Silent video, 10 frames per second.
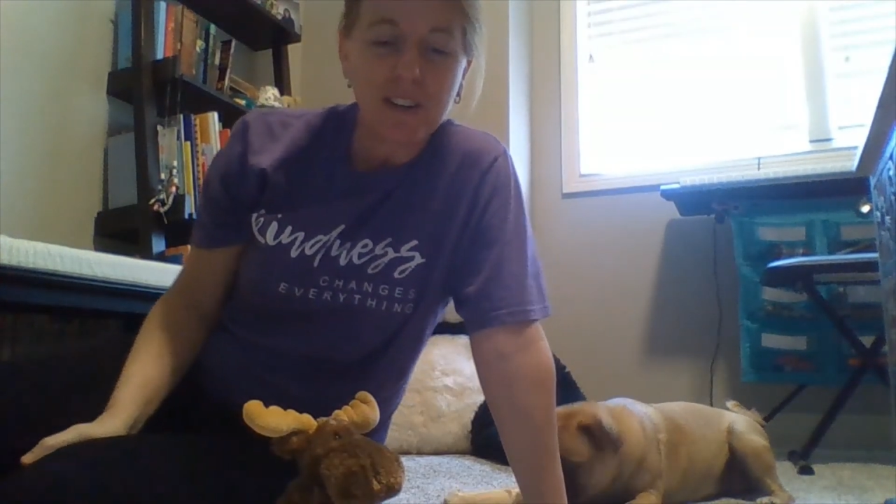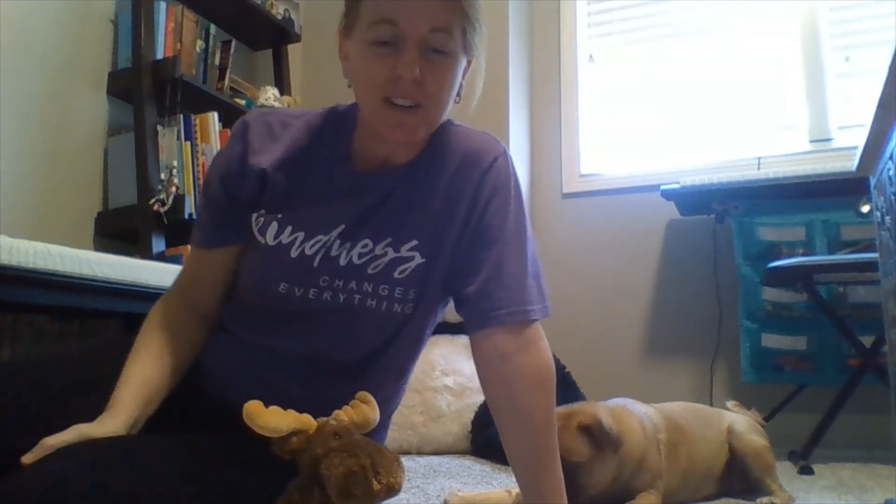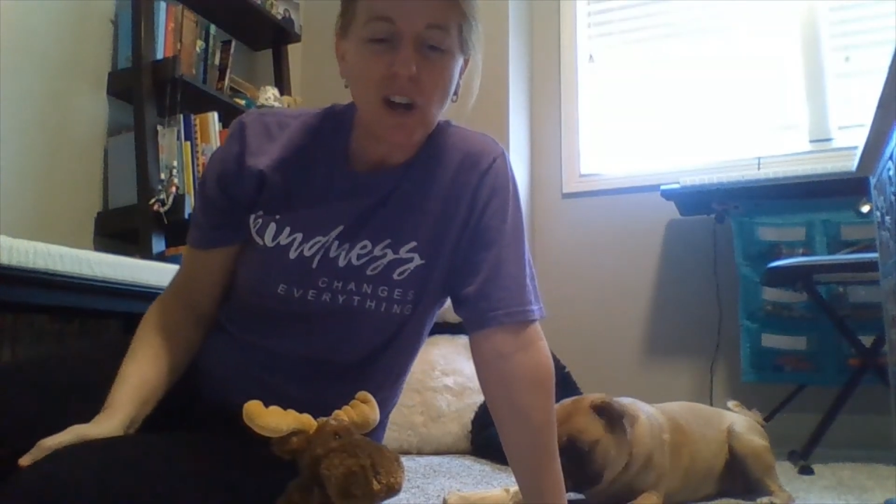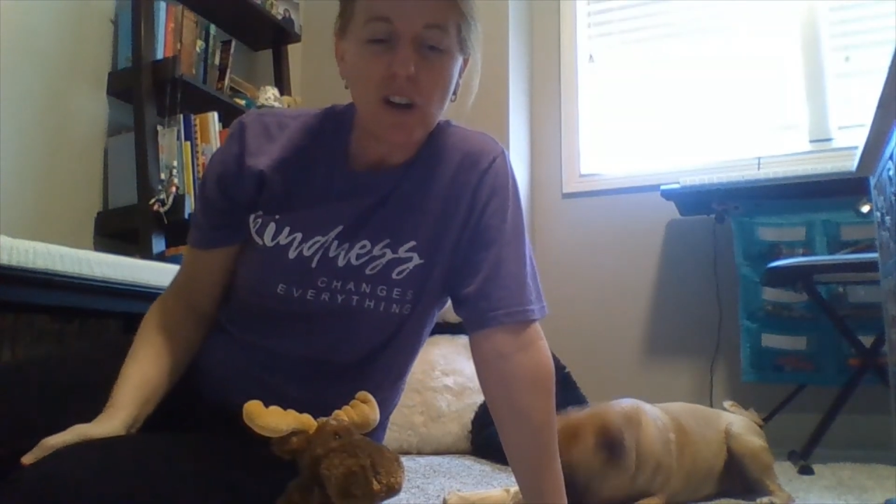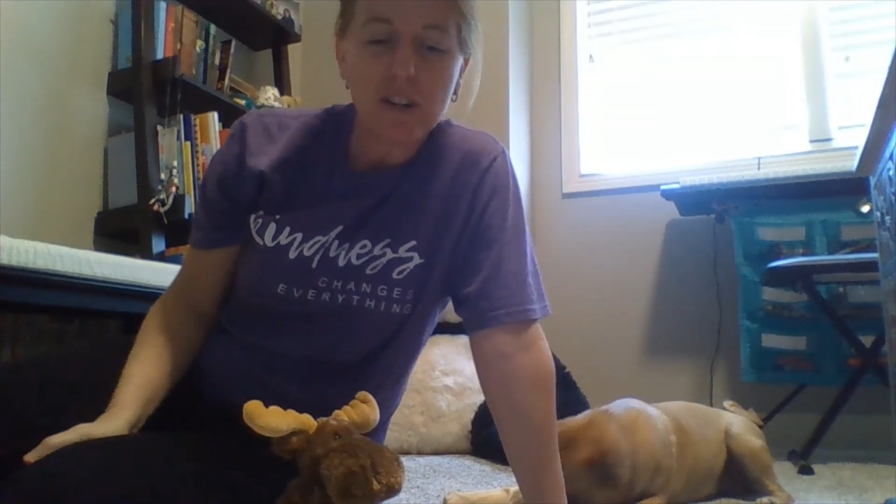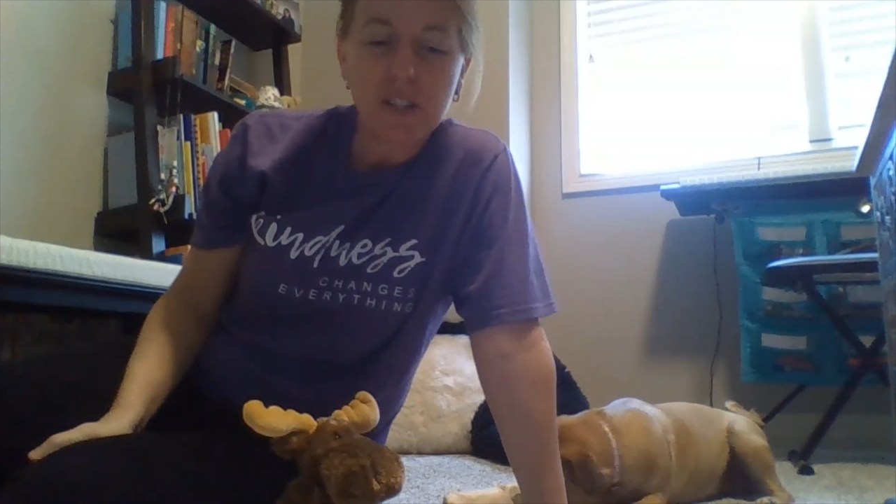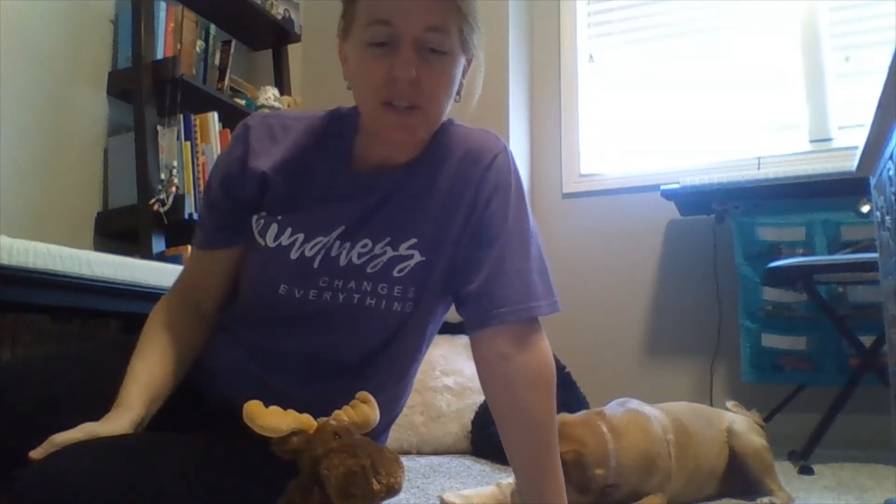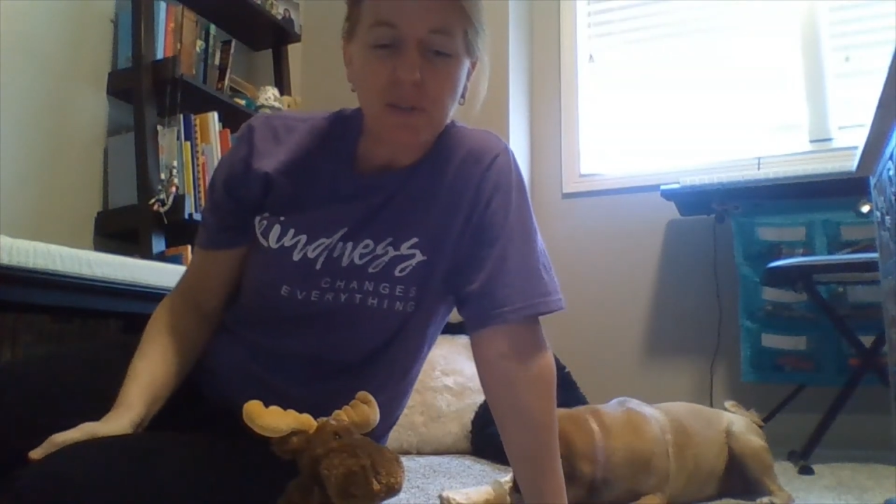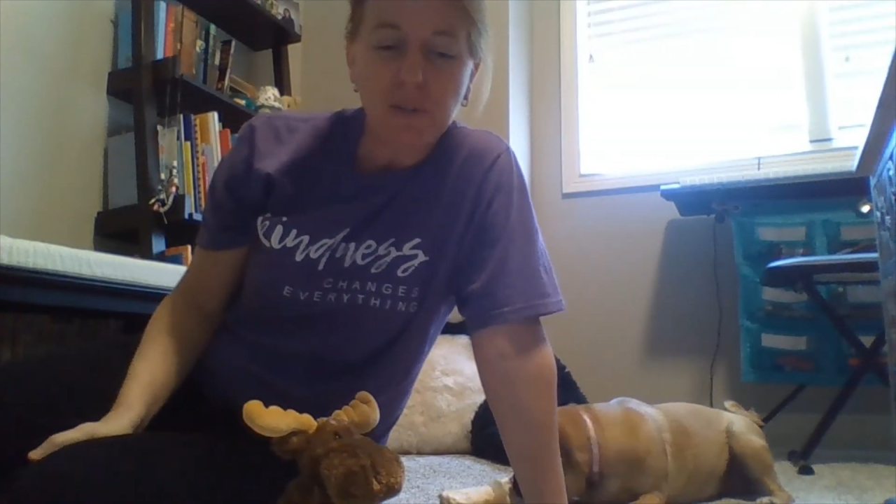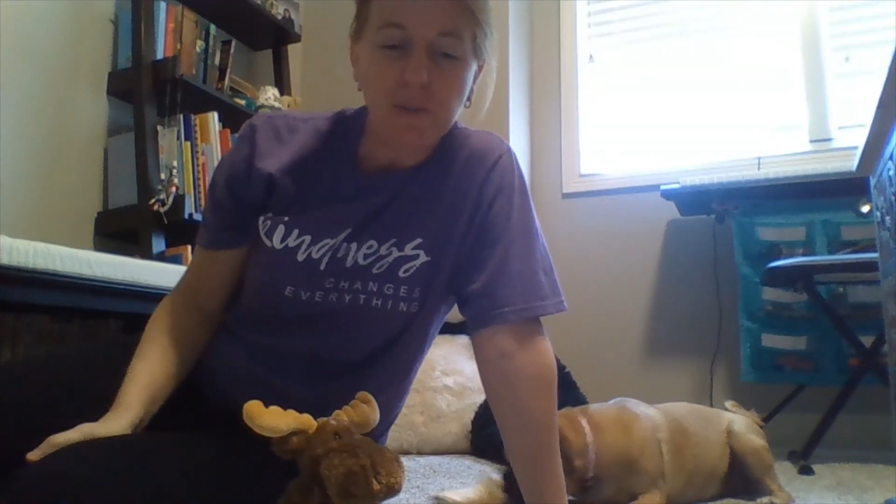
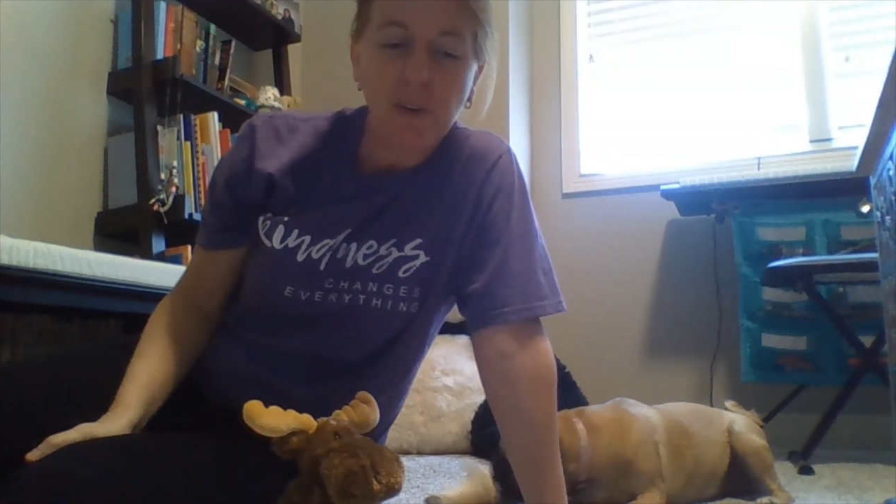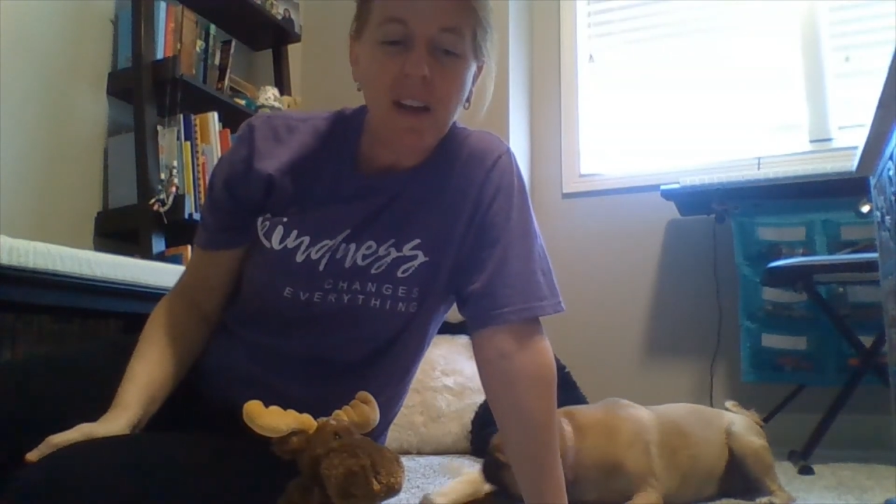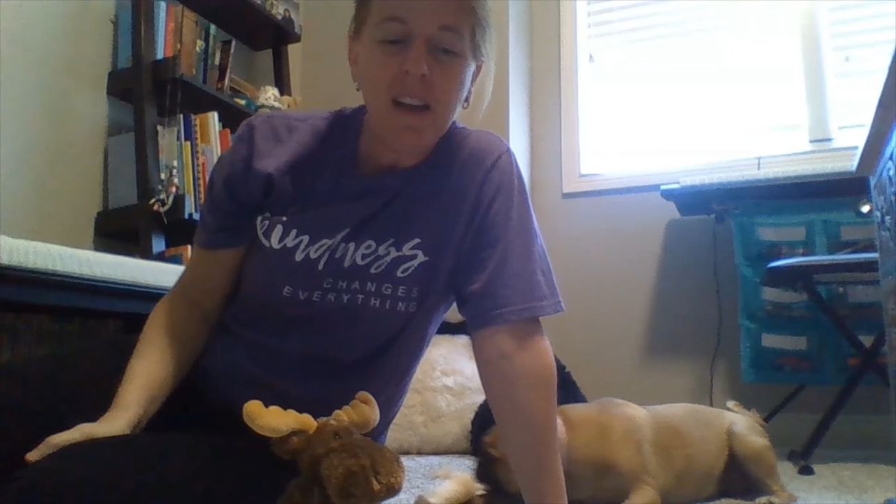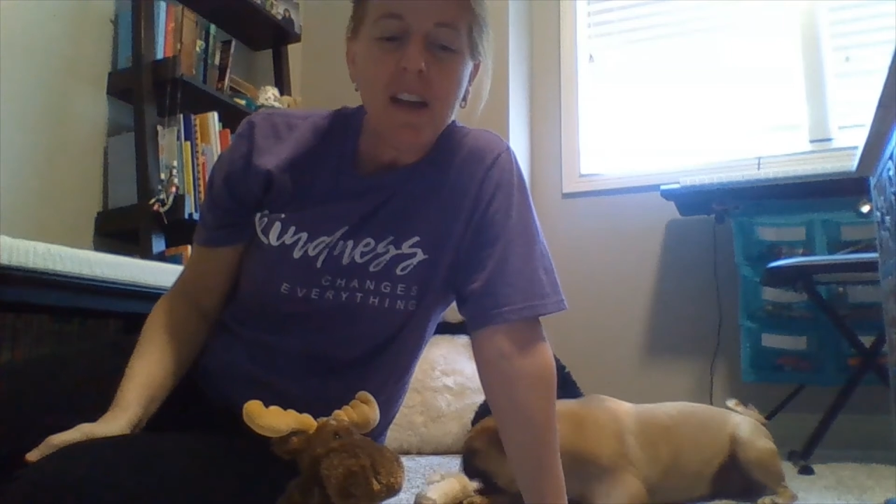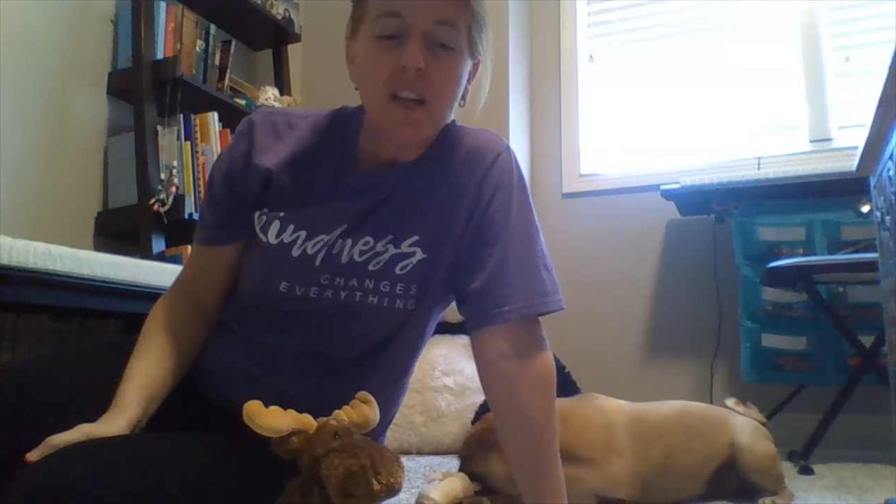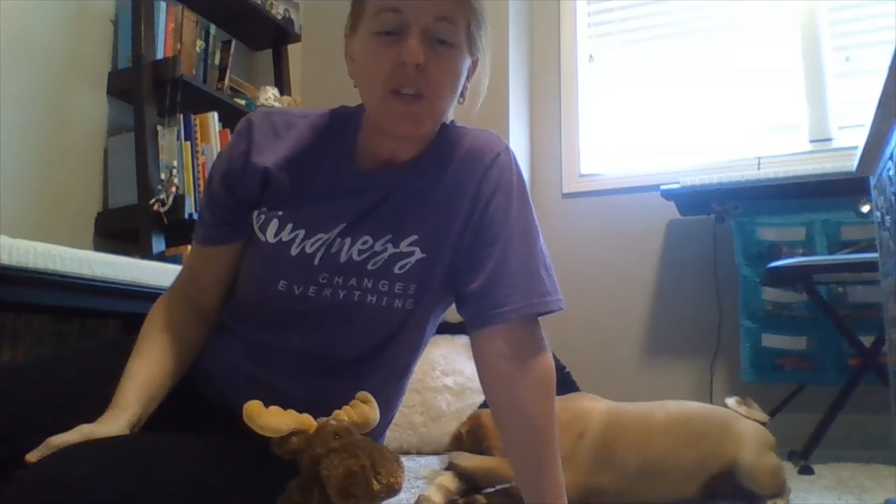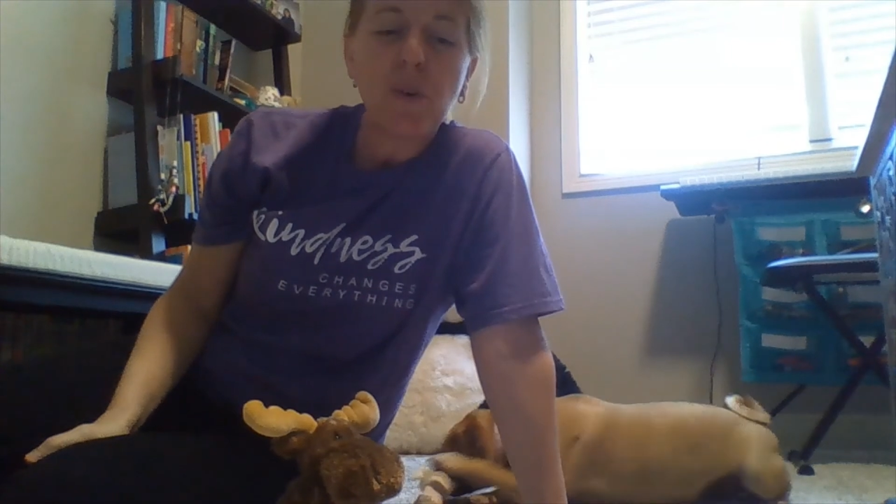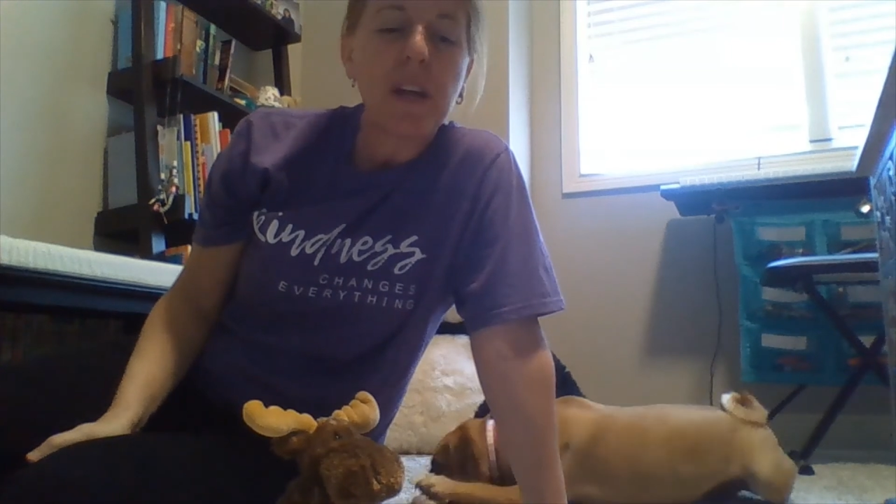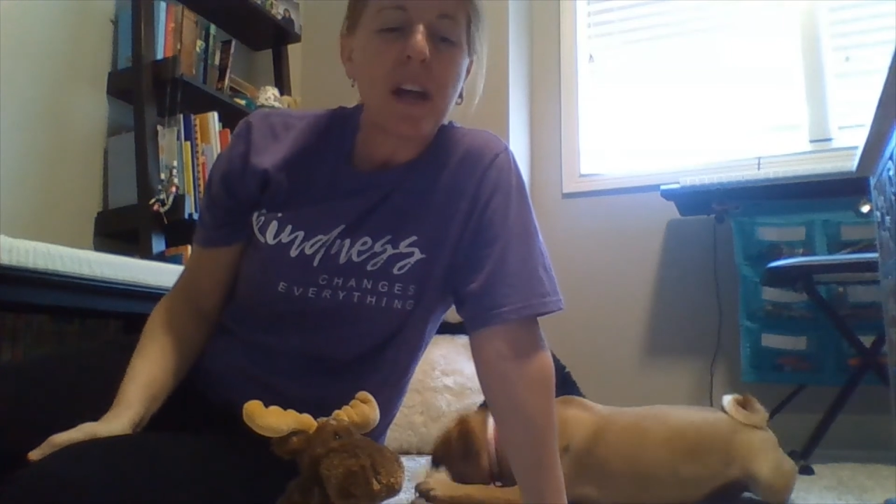cartoon showing